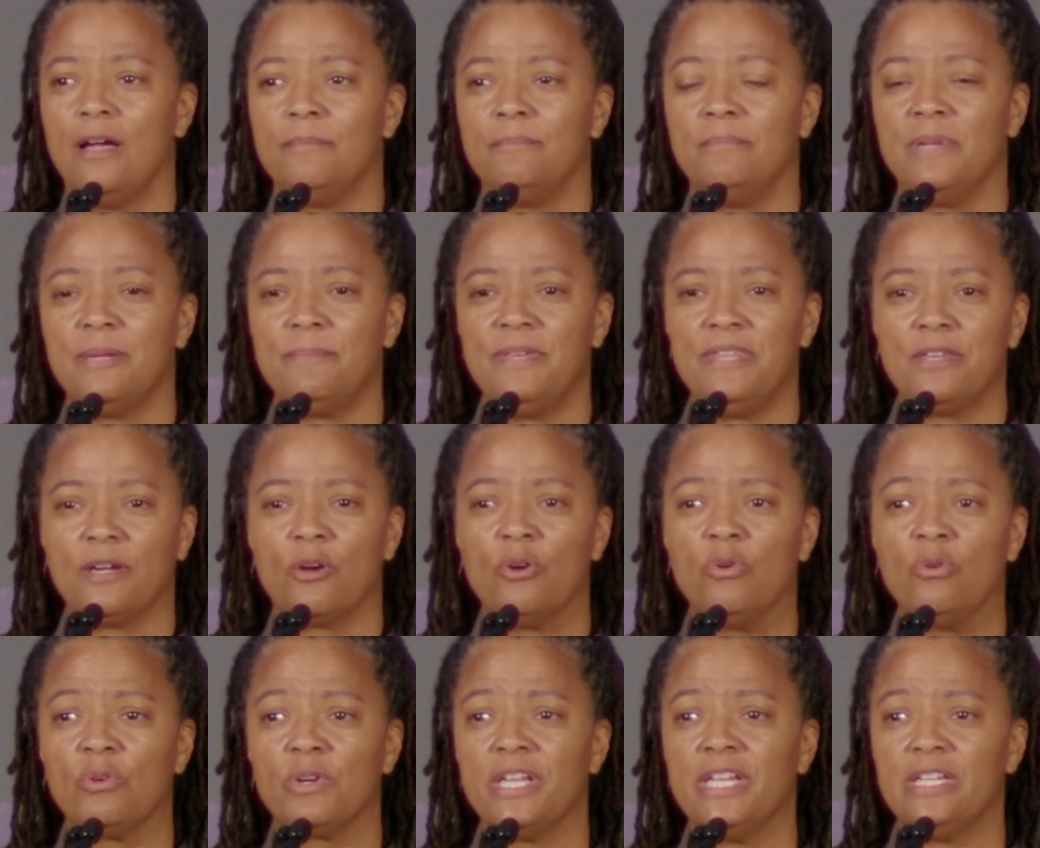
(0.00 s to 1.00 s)
may be the
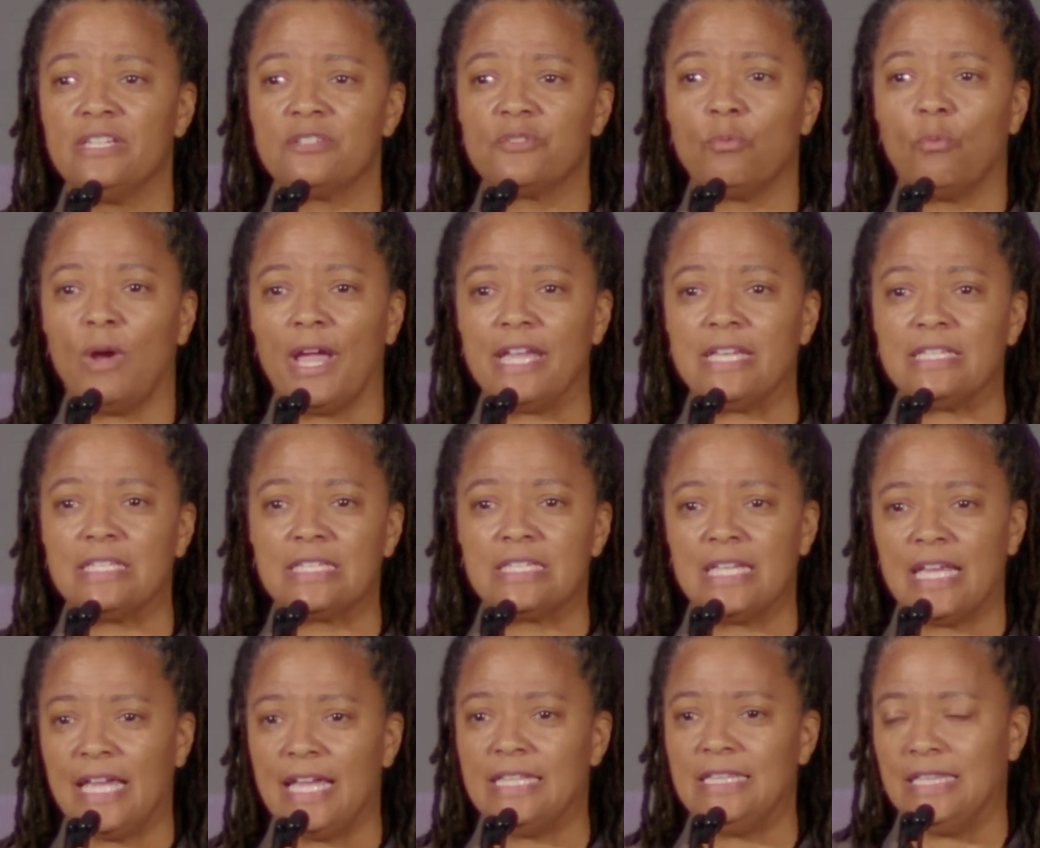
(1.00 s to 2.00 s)
corniest ways
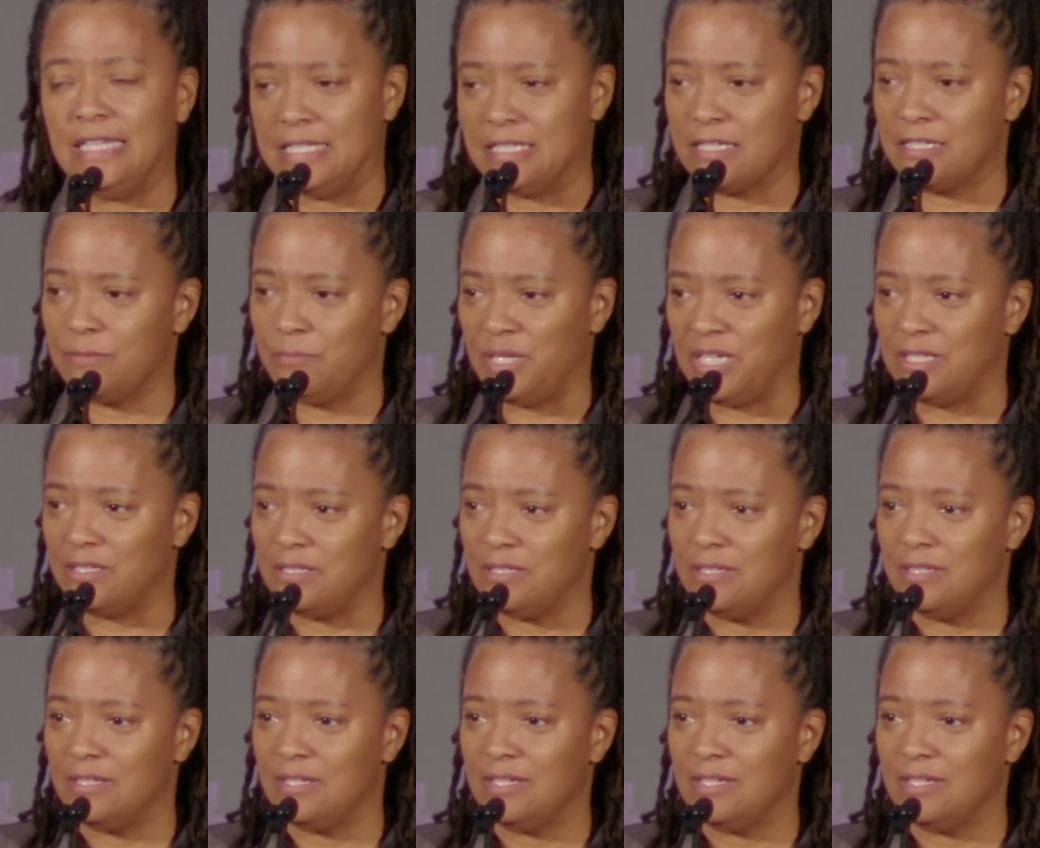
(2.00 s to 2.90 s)
to end this speech.